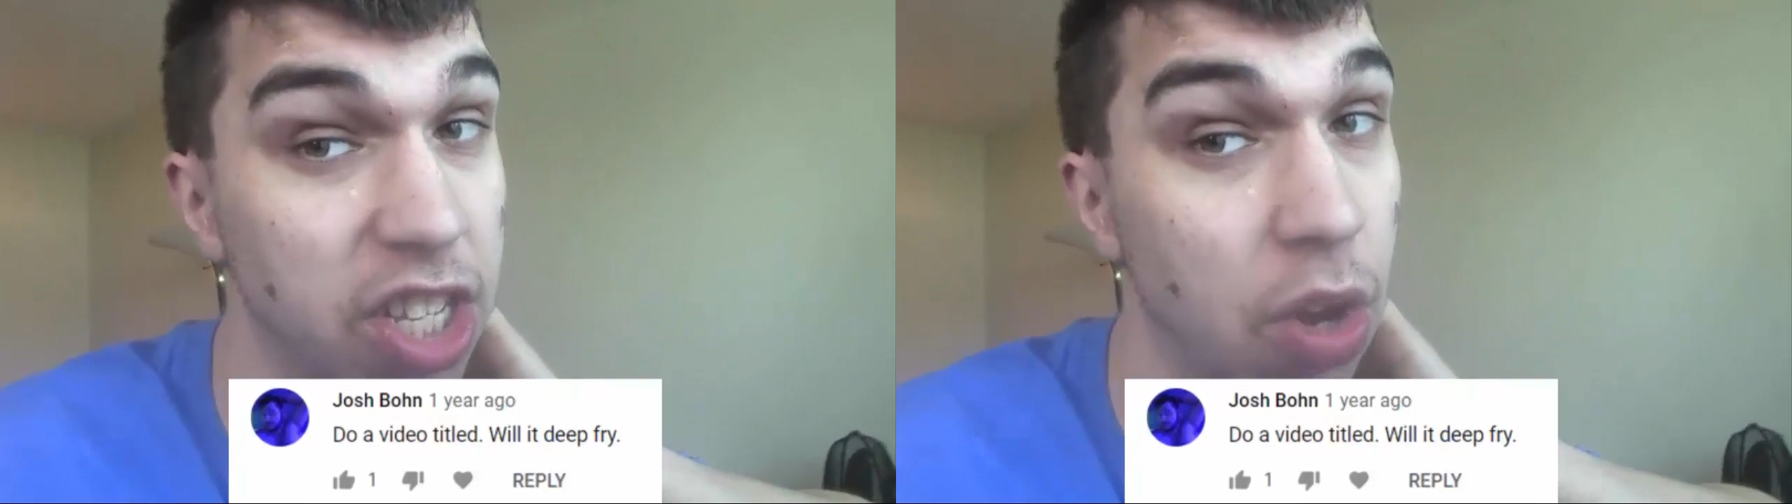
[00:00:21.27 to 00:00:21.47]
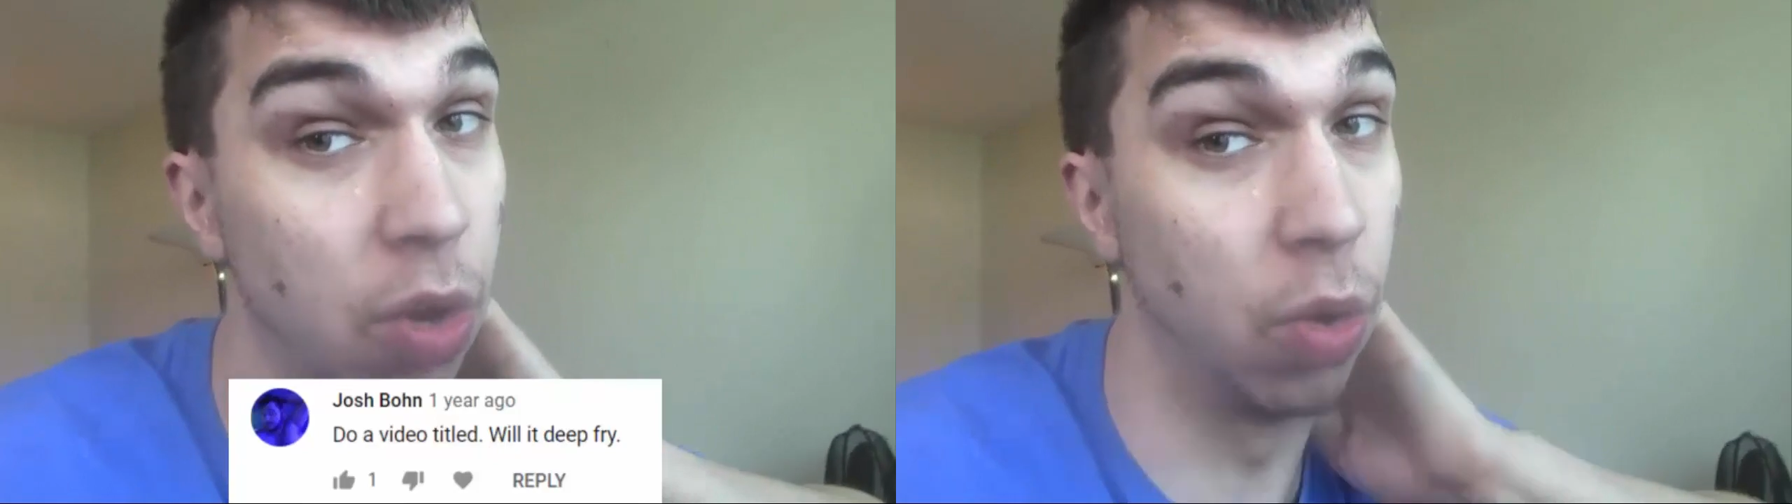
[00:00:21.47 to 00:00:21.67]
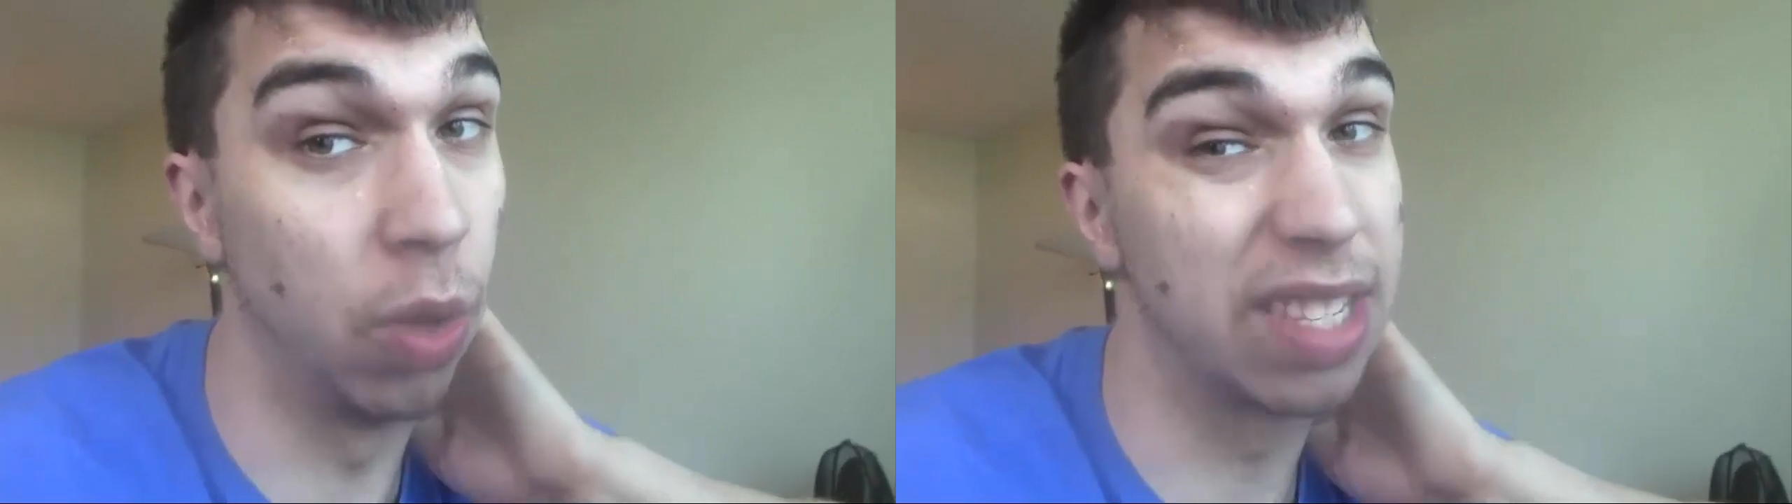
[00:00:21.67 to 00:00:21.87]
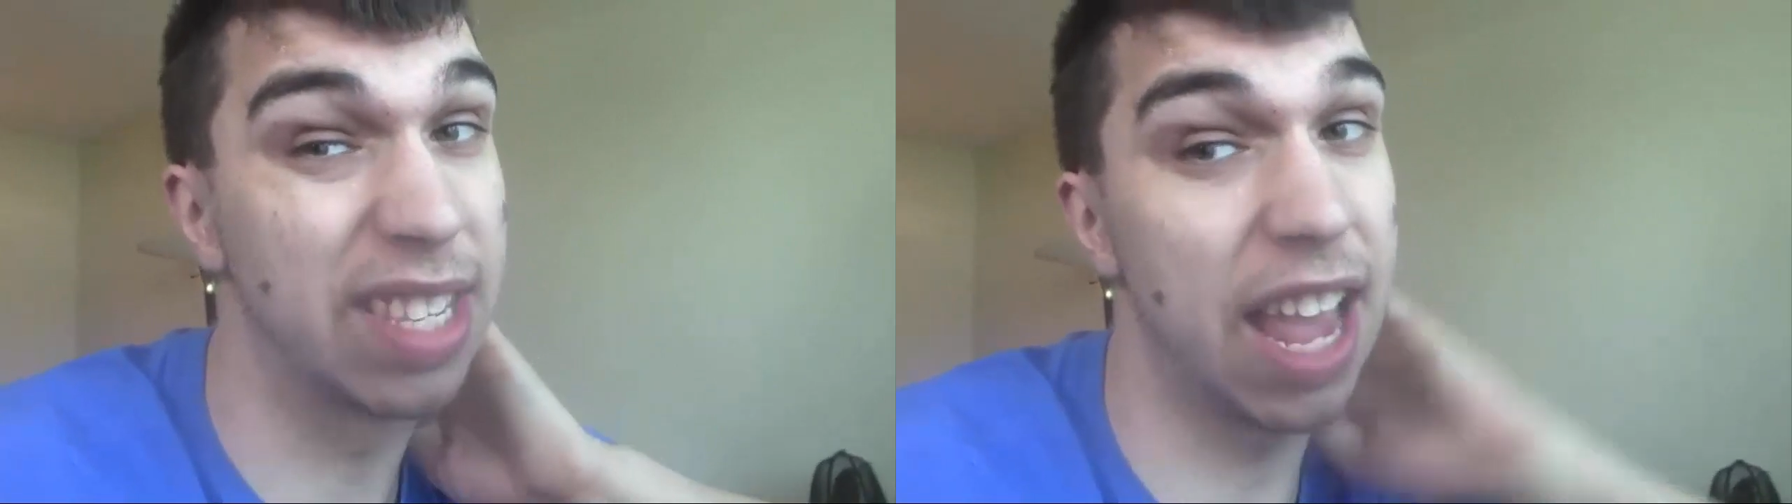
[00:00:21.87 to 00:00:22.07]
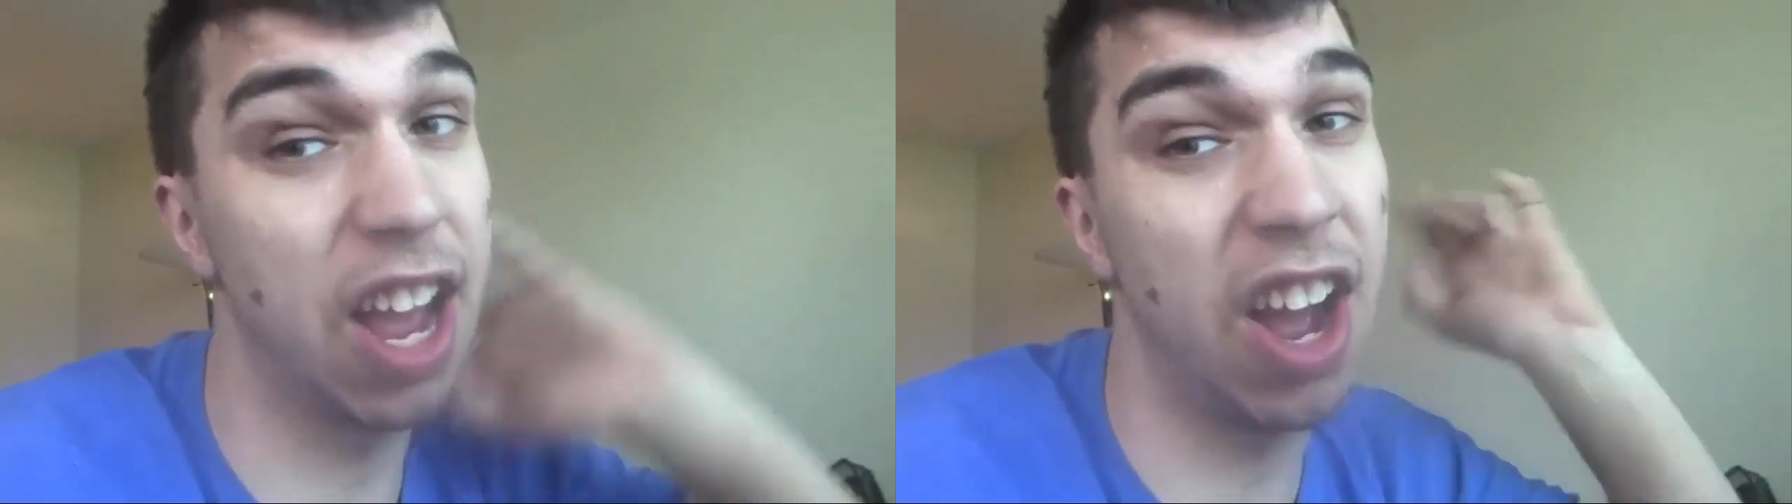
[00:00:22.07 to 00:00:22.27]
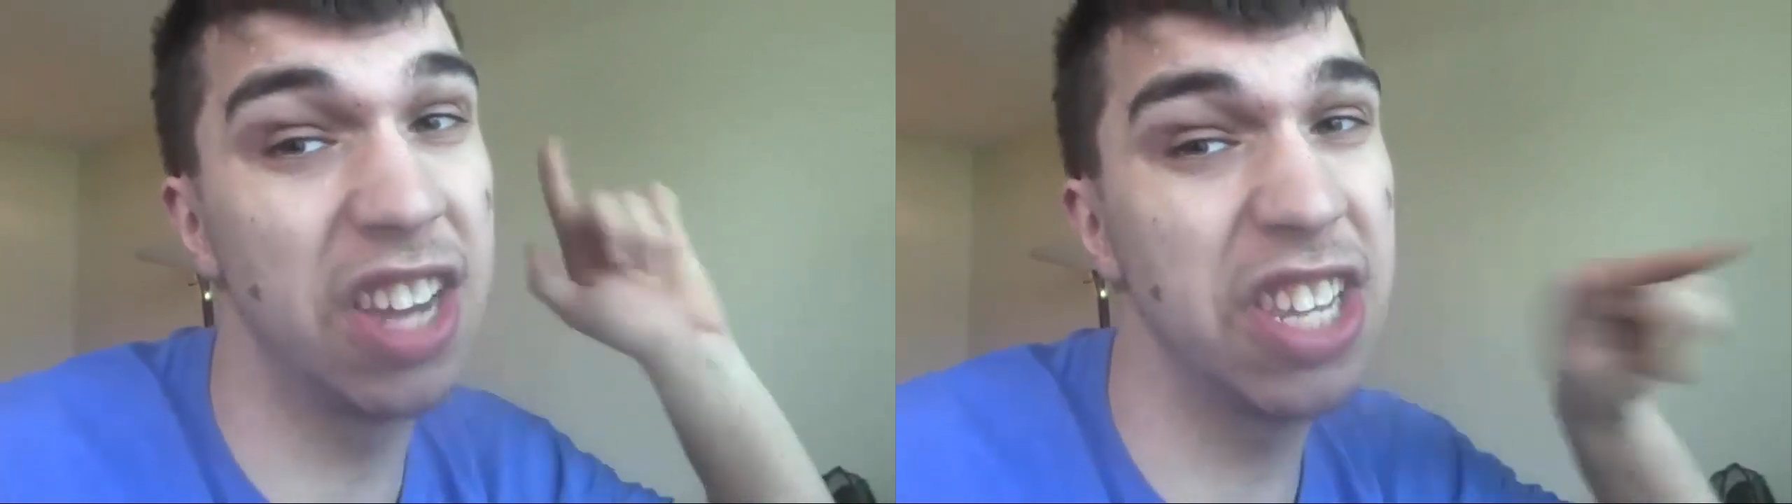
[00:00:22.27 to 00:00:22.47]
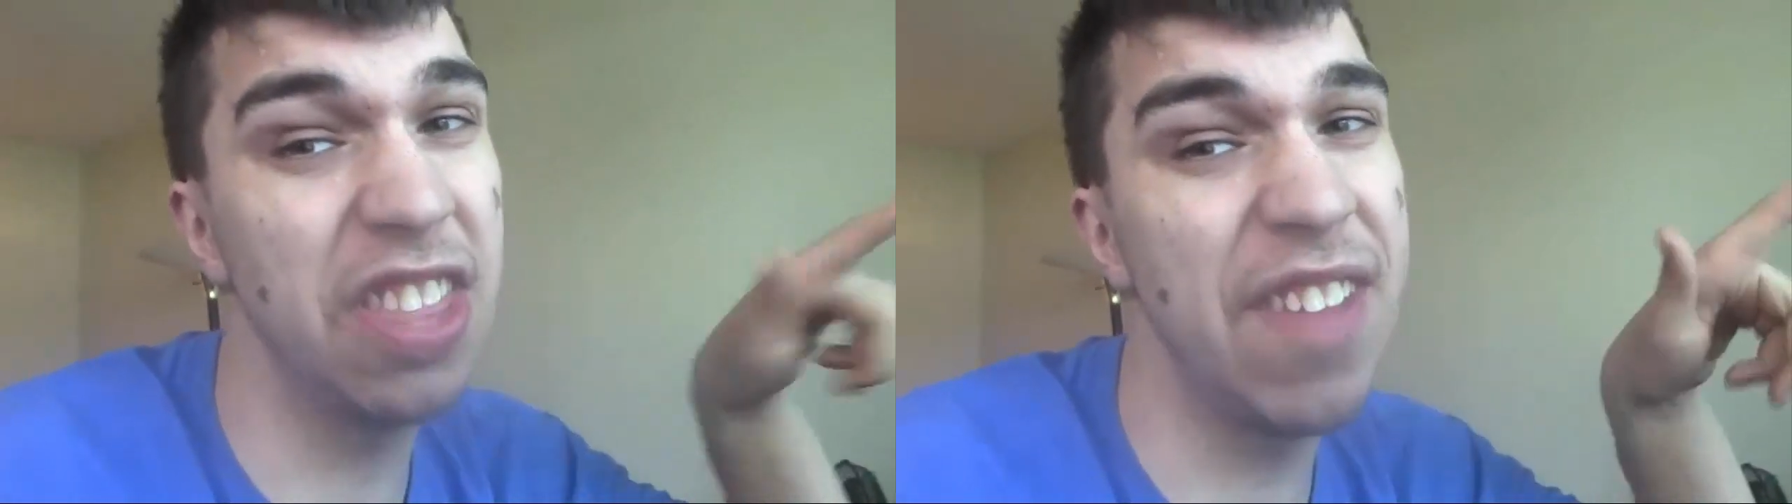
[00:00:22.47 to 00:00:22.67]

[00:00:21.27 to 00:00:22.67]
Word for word: So let's get on to the